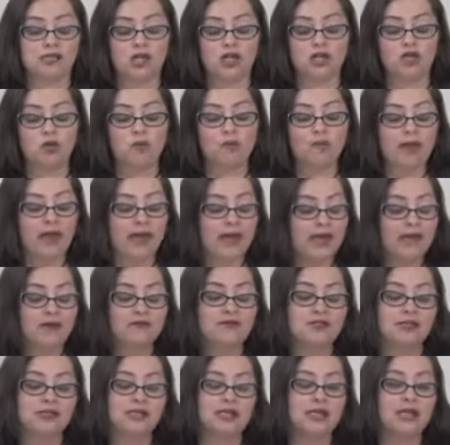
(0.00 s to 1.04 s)
And you may
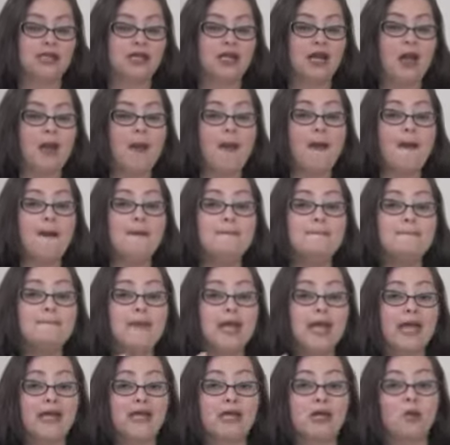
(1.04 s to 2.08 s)
have seen
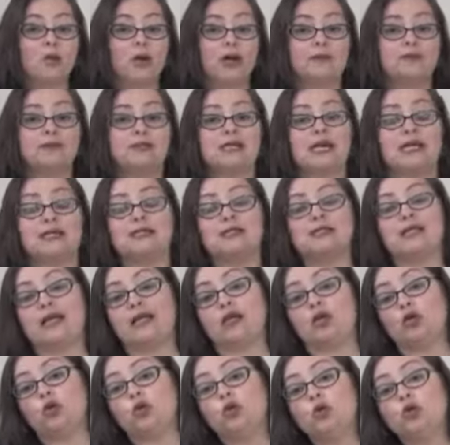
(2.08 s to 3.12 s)
many websites
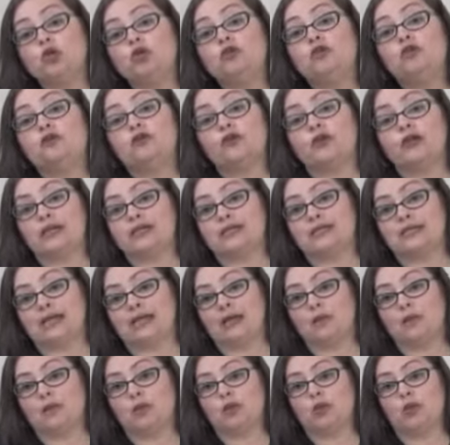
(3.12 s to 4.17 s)
like Google, for
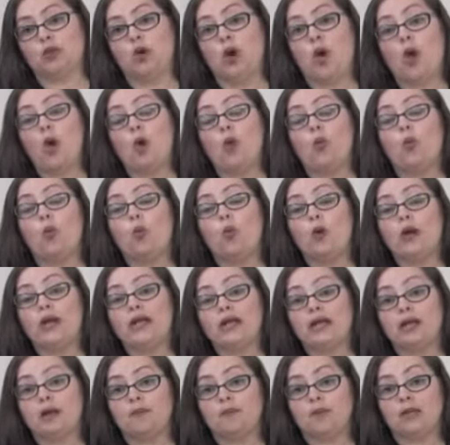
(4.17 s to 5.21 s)
example,
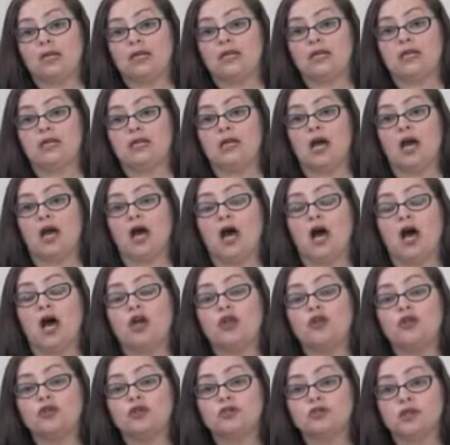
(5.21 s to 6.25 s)
Wikipedia,
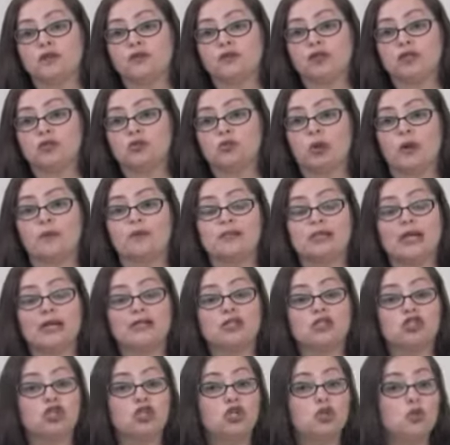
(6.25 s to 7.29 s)
others of these
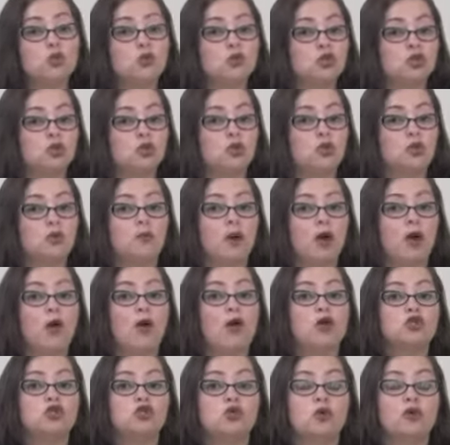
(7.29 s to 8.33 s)
websites, YouTube,
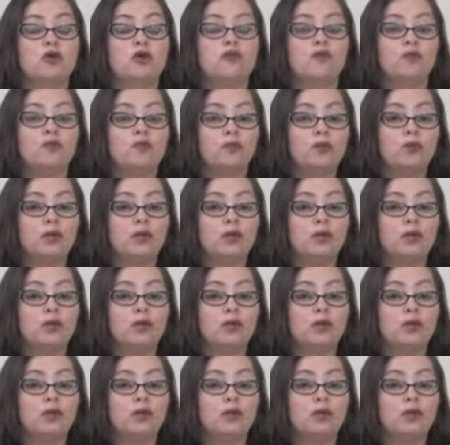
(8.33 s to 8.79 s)
sort of